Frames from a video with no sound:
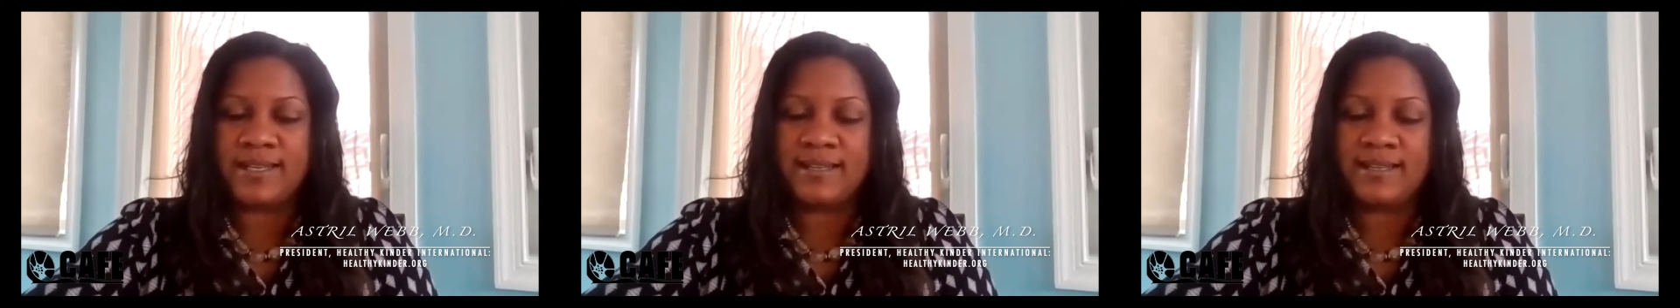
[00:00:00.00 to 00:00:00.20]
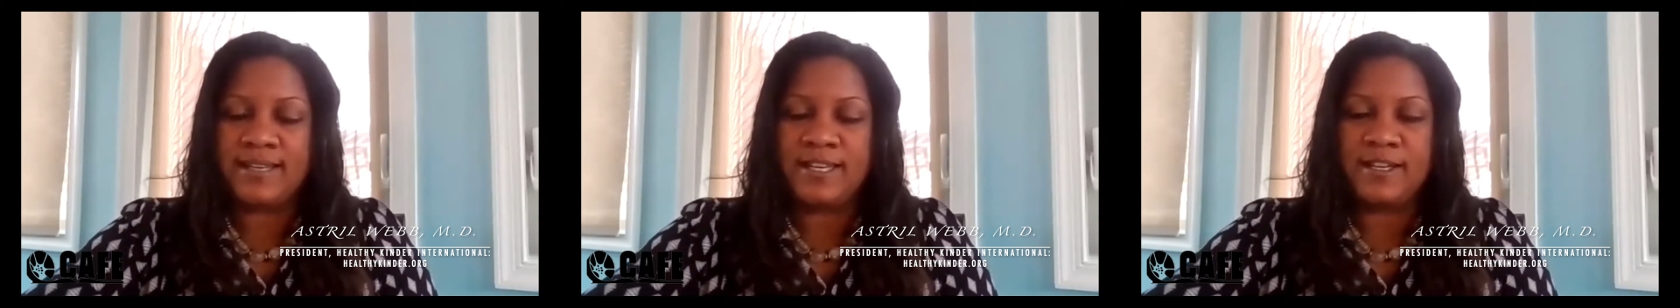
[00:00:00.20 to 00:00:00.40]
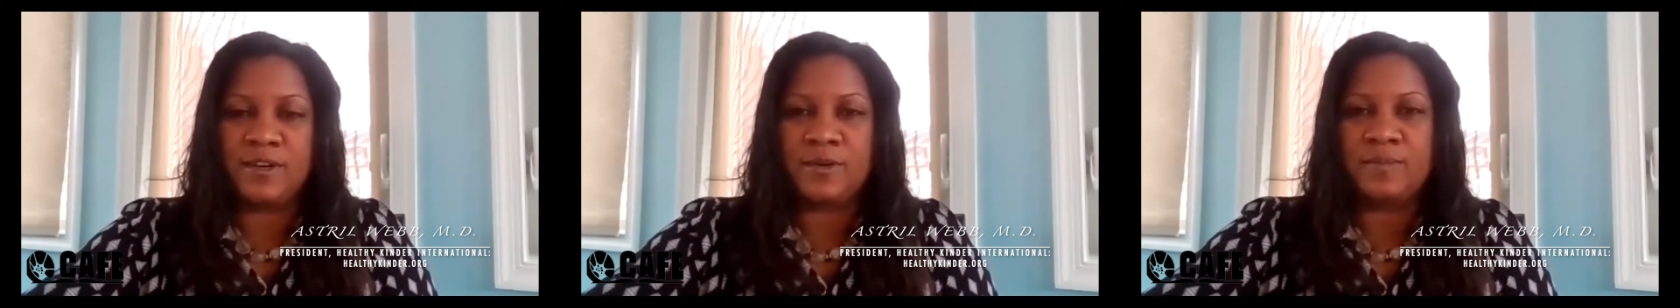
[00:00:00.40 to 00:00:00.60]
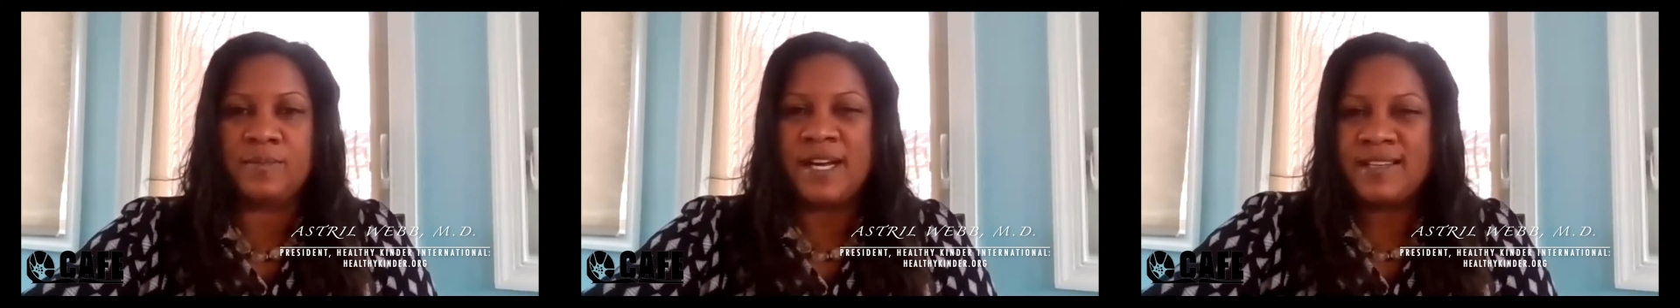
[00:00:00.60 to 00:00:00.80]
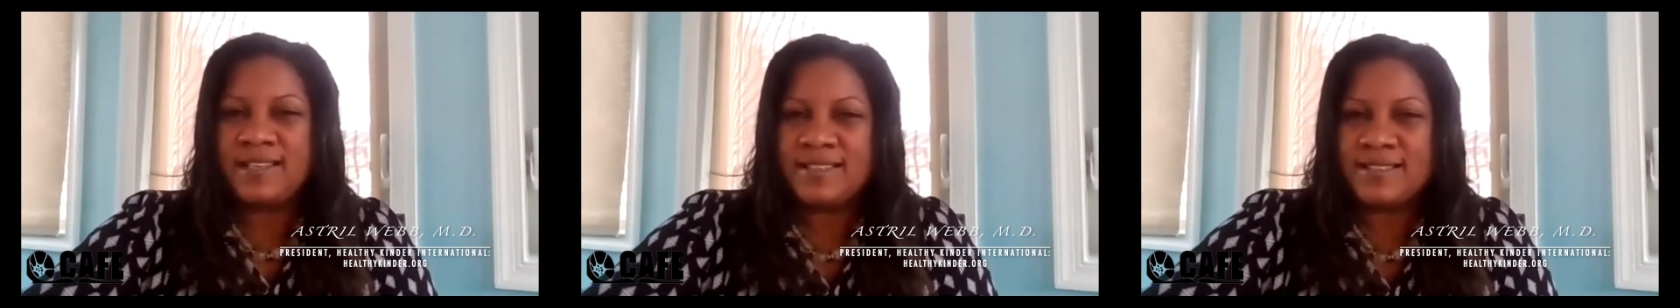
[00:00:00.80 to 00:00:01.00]

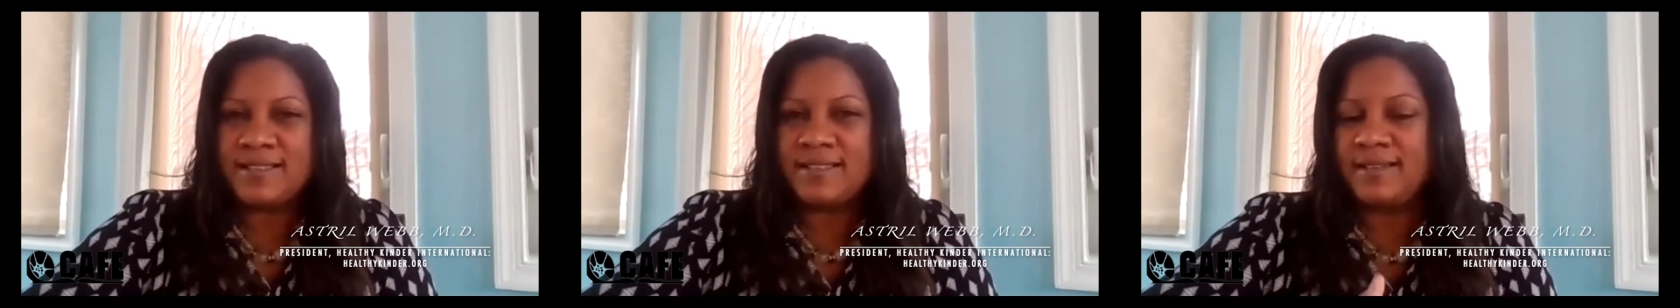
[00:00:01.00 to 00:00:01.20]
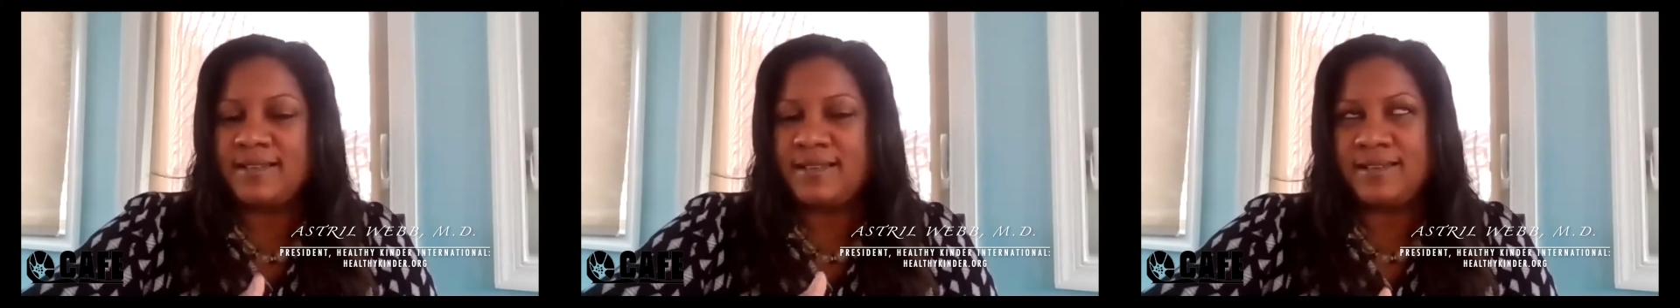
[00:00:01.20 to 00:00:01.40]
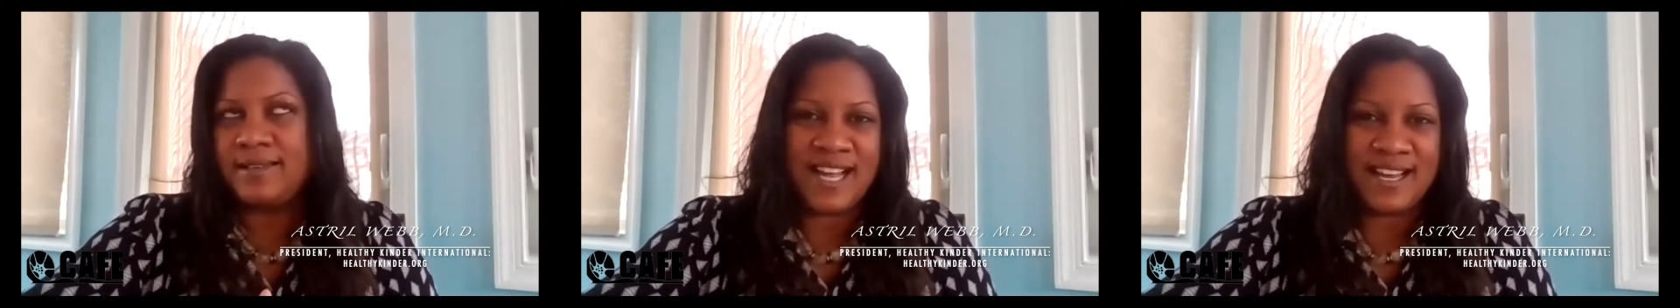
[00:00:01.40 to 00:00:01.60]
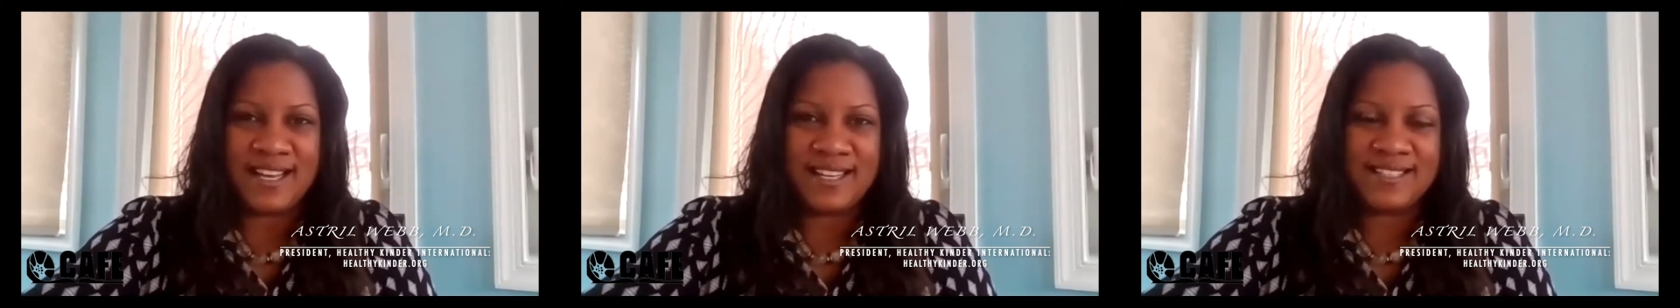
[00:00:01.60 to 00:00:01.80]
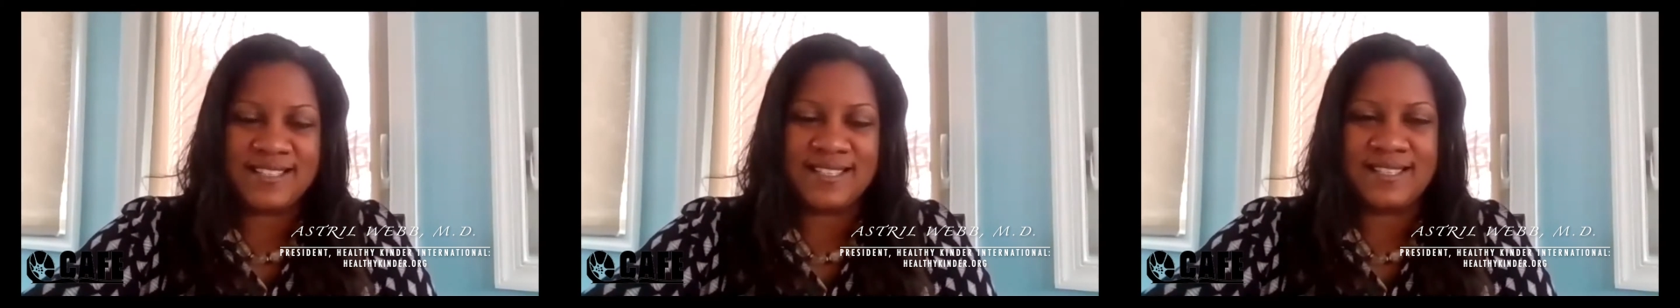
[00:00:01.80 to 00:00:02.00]
monitor
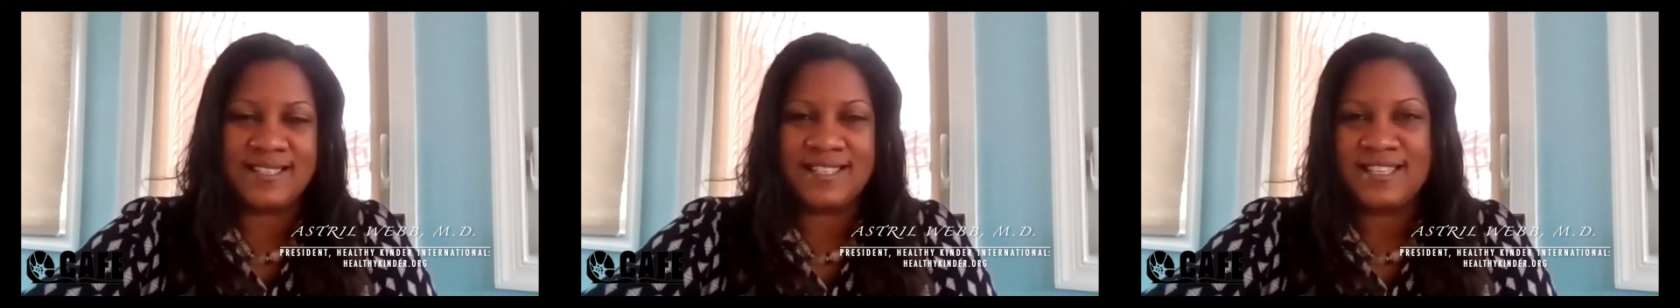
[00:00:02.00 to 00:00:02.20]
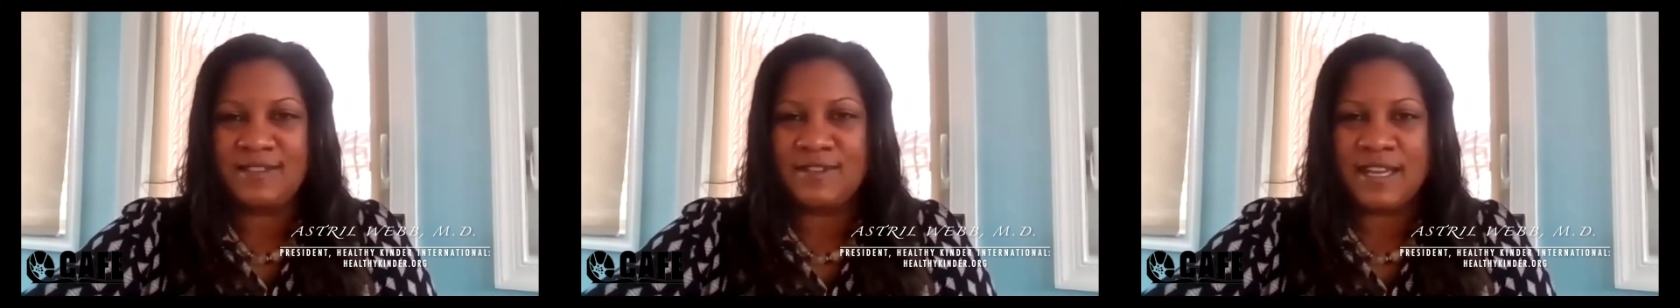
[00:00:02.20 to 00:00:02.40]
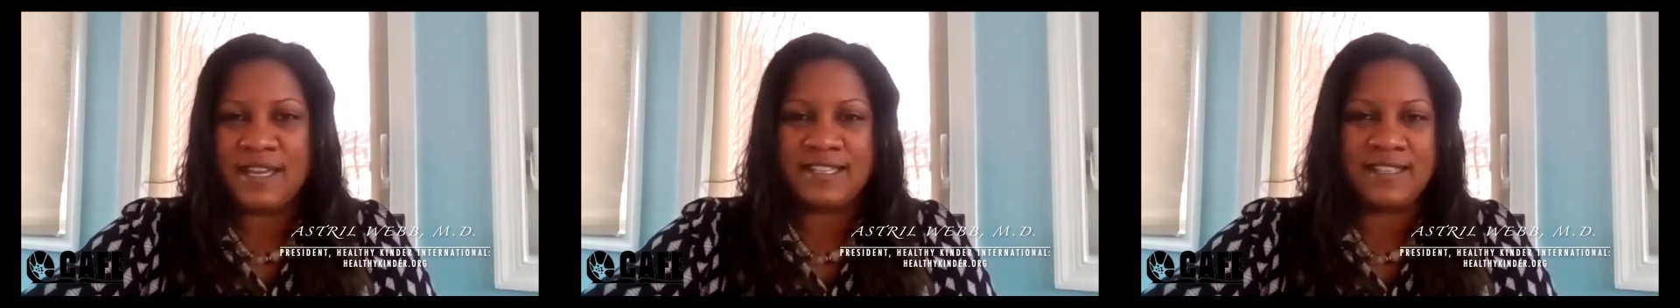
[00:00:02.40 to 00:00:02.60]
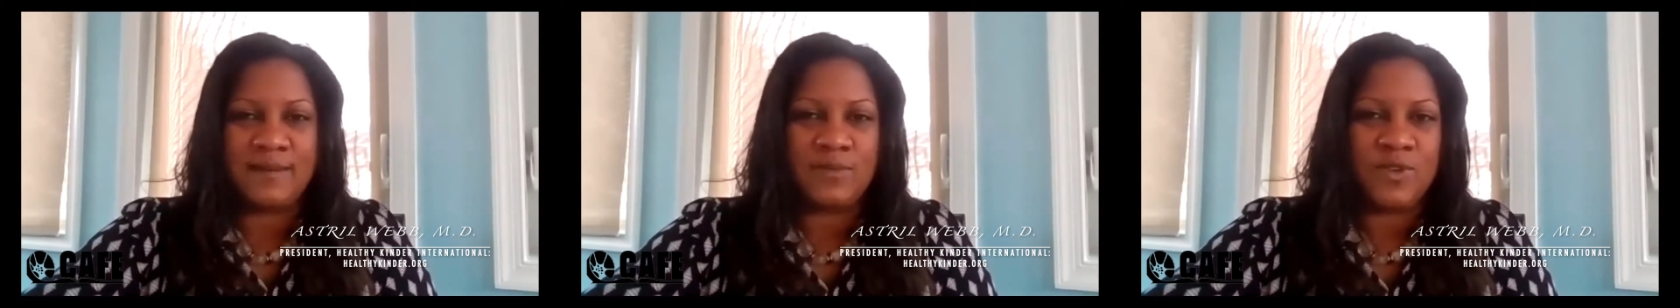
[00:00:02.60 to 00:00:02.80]
signs and see if they seem